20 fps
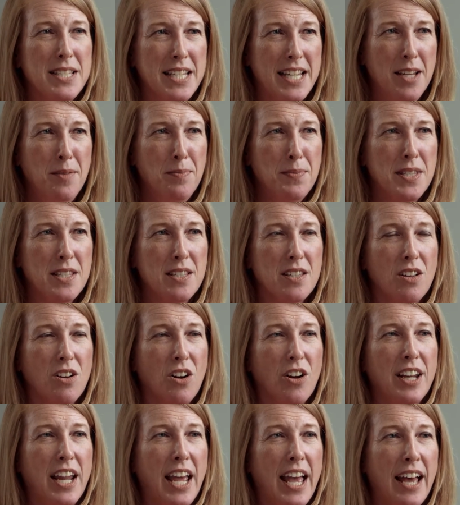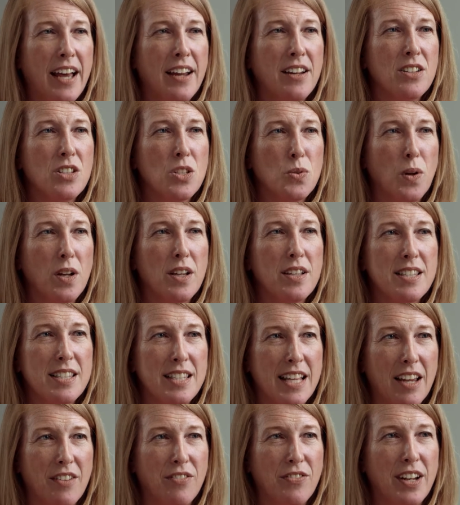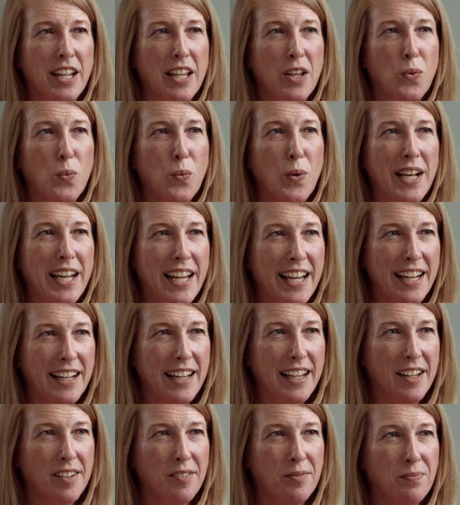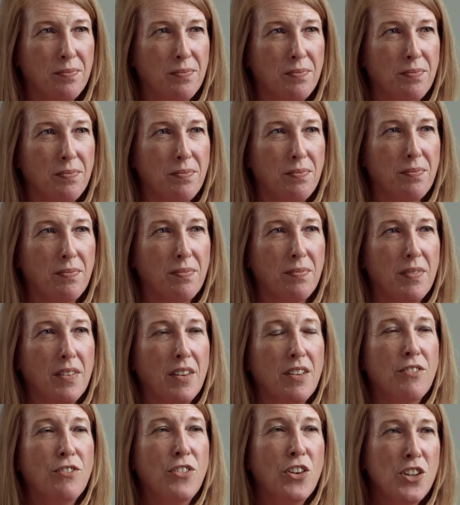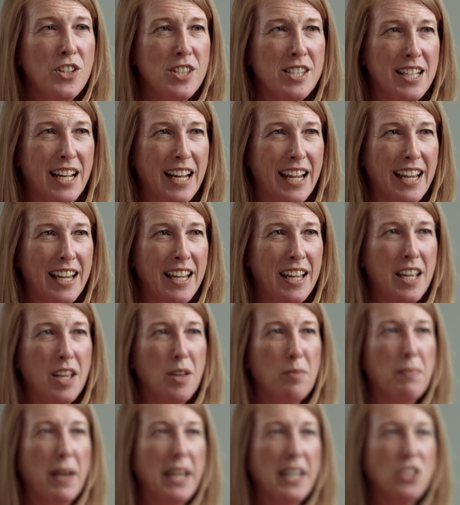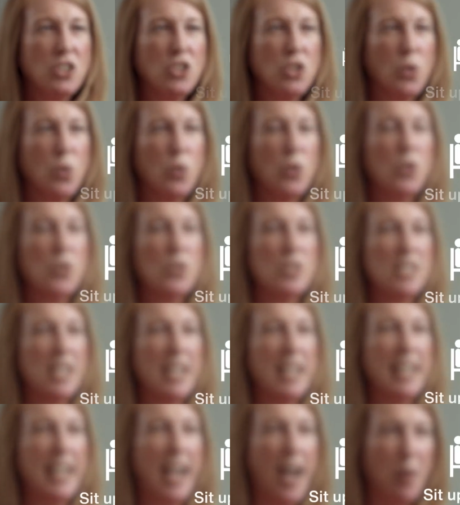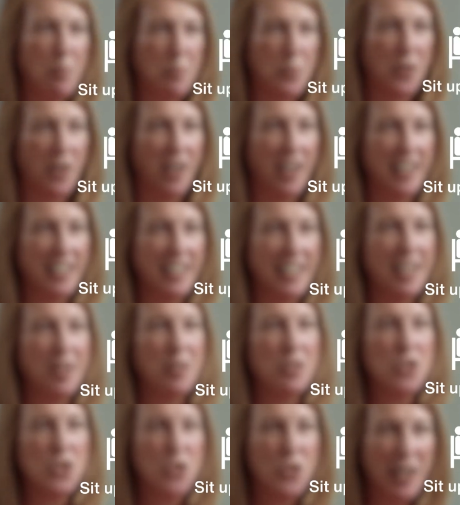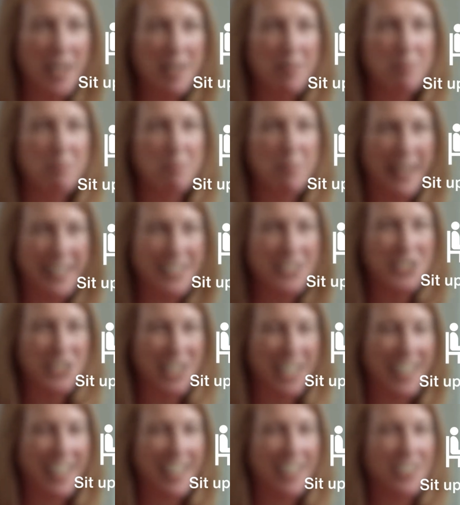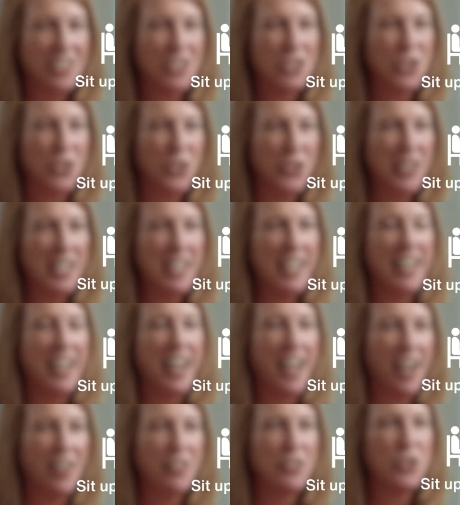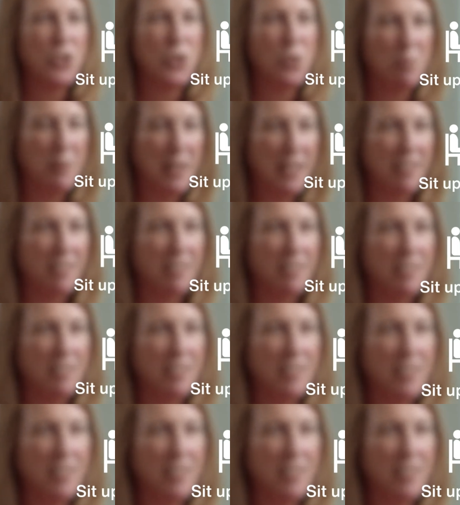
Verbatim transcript: tips on how to swallow safely when eating. Firstly, make sure you're sitting upright in a straight back chair during and after your meal.